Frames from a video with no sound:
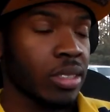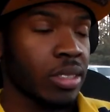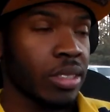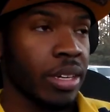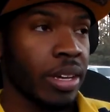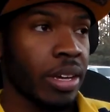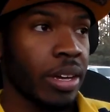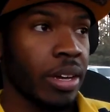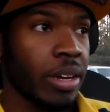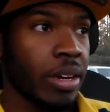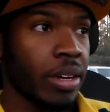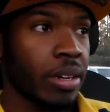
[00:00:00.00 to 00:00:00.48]

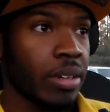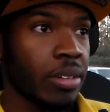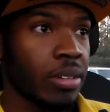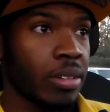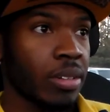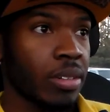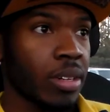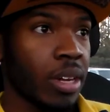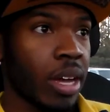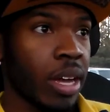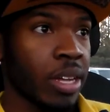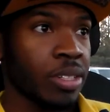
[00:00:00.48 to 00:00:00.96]
yeah,
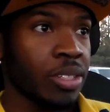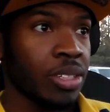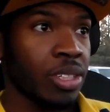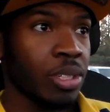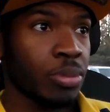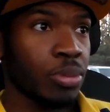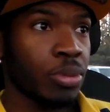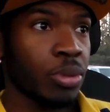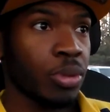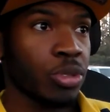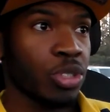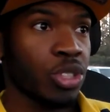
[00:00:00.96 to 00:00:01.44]
I
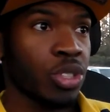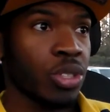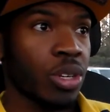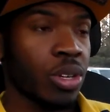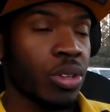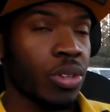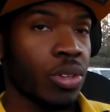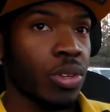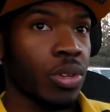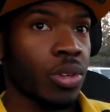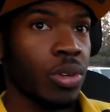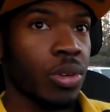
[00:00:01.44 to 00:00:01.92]
did approach
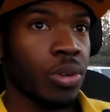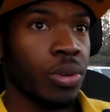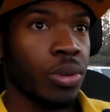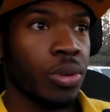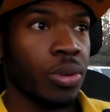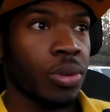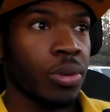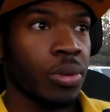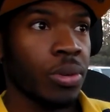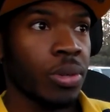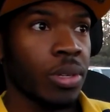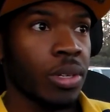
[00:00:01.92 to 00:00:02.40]
another
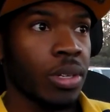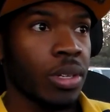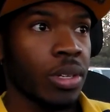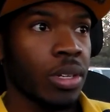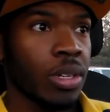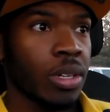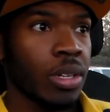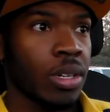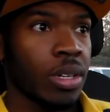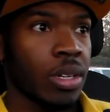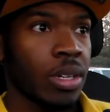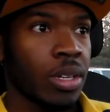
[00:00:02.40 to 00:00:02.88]
girl,
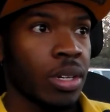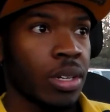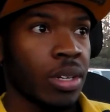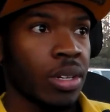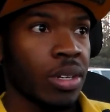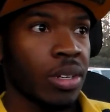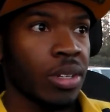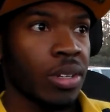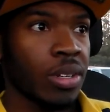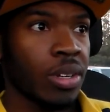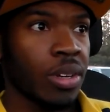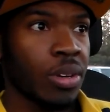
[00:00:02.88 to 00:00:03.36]

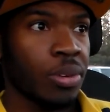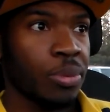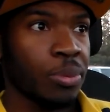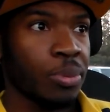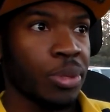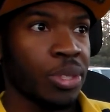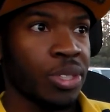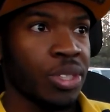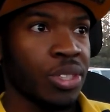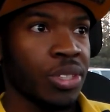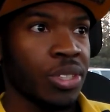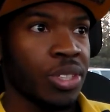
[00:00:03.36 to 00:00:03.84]
you know,
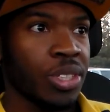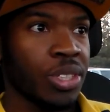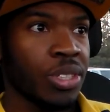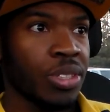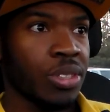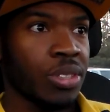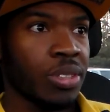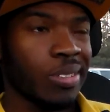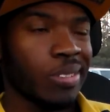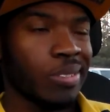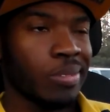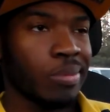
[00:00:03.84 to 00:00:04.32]
but
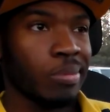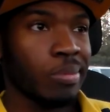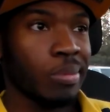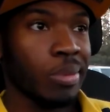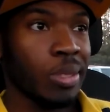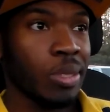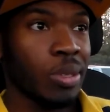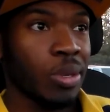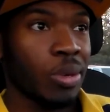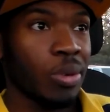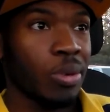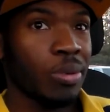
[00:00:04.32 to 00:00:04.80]
she,
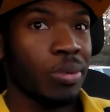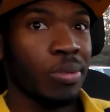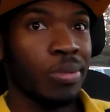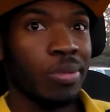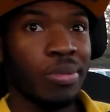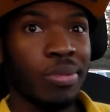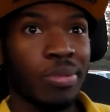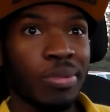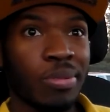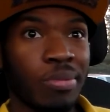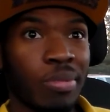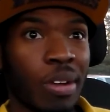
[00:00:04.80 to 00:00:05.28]
you know,
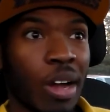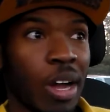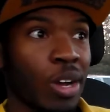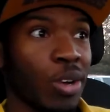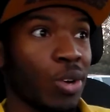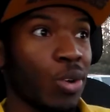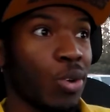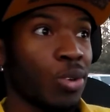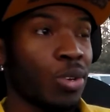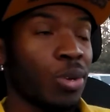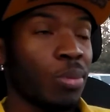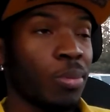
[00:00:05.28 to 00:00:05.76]
if
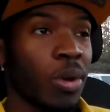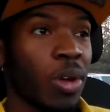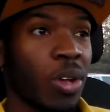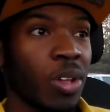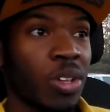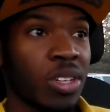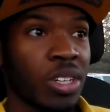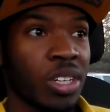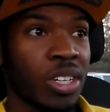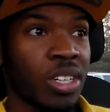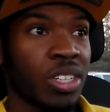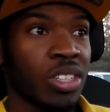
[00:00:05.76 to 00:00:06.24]
I go in the
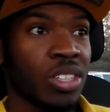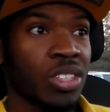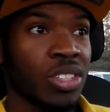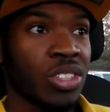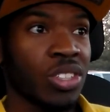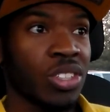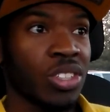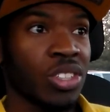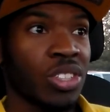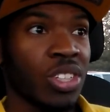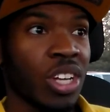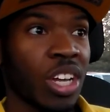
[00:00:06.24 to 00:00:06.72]
mall
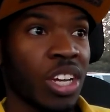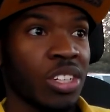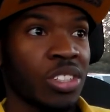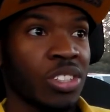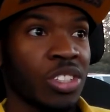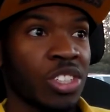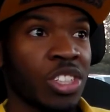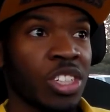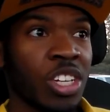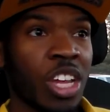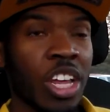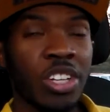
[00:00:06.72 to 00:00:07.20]
again, she's
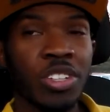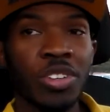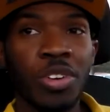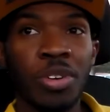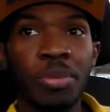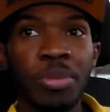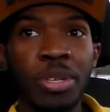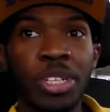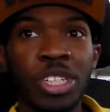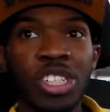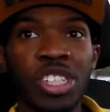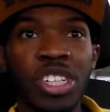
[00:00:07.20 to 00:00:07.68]
like,
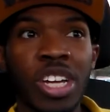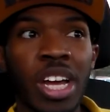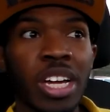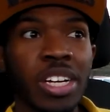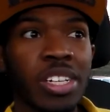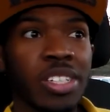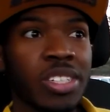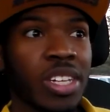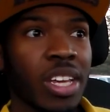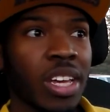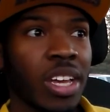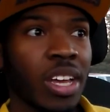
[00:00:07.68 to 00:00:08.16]
don't be
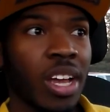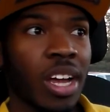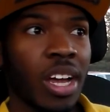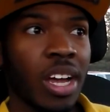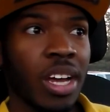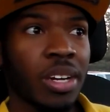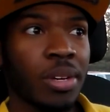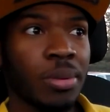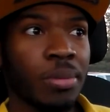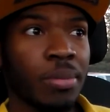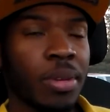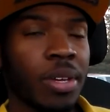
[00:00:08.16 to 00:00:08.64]
shy to say
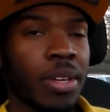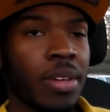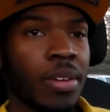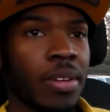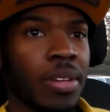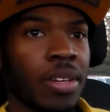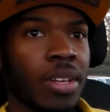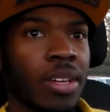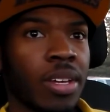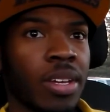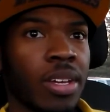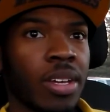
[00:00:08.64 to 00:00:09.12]
hi to
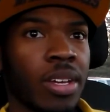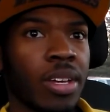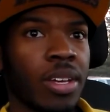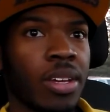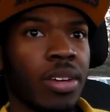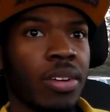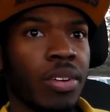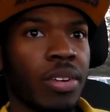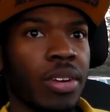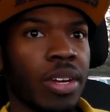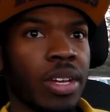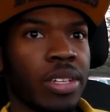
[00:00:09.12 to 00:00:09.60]
me
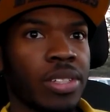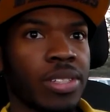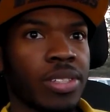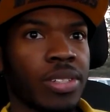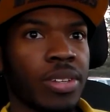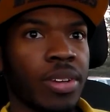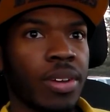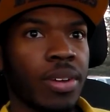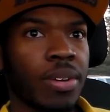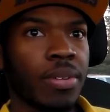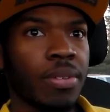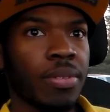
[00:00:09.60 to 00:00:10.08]
and all that
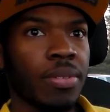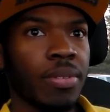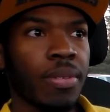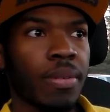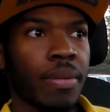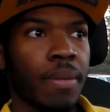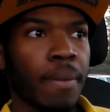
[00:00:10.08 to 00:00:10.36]
stuff.